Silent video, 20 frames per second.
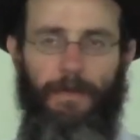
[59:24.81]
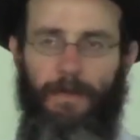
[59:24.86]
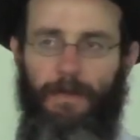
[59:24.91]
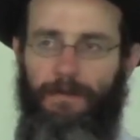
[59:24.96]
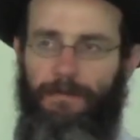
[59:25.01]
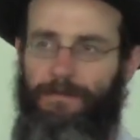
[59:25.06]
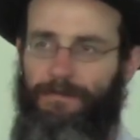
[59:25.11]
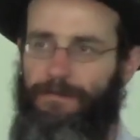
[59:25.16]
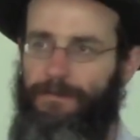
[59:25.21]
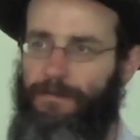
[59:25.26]

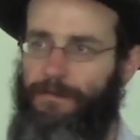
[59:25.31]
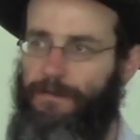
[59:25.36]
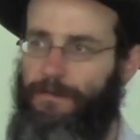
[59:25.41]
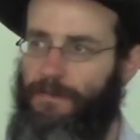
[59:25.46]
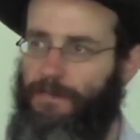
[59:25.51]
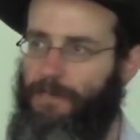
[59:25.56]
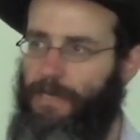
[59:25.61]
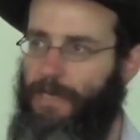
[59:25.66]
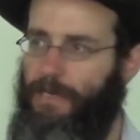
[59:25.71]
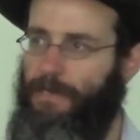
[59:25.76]
of
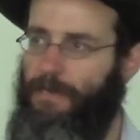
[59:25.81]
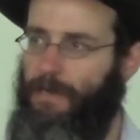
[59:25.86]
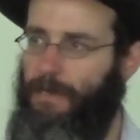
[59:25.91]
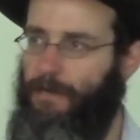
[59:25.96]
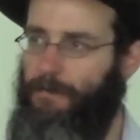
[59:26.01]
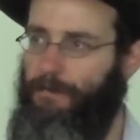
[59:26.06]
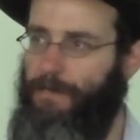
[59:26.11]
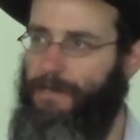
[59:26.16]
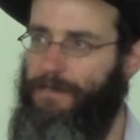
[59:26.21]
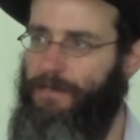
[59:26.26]

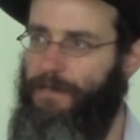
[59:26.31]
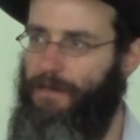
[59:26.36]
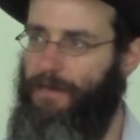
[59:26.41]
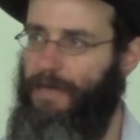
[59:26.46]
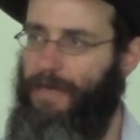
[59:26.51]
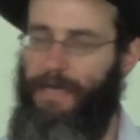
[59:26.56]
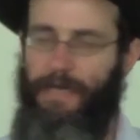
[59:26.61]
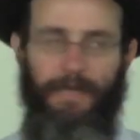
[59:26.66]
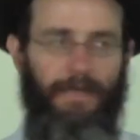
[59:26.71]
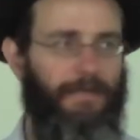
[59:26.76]
Jacob, but your
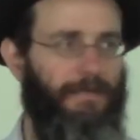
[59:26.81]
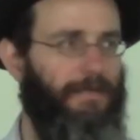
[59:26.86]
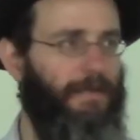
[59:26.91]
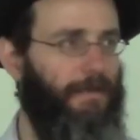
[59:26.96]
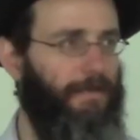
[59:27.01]
hands